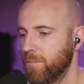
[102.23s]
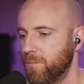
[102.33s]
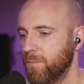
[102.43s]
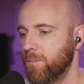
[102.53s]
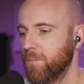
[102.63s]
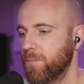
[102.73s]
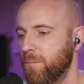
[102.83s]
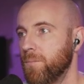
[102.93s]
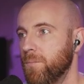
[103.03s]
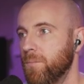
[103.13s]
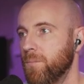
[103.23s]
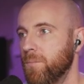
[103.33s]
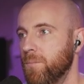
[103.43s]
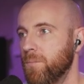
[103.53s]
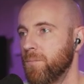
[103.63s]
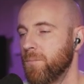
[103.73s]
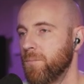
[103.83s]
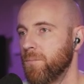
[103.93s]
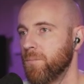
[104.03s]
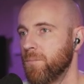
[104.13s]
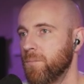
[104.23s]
[no speech]